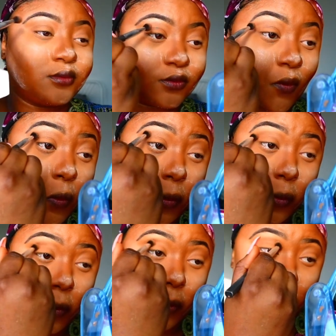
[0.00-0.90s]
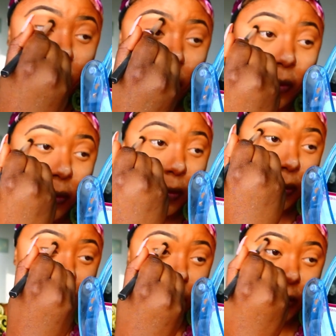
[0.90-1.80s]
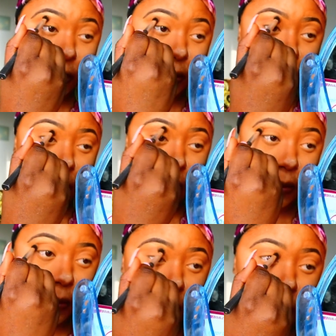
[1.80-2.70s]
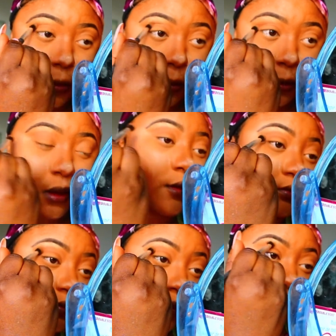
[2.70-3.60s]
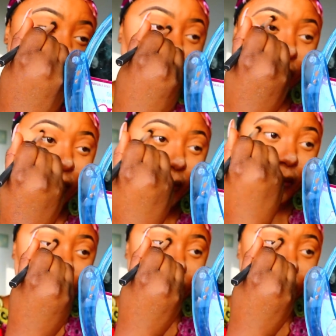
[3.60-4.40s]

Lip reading: over it with burnt orange from the same palette,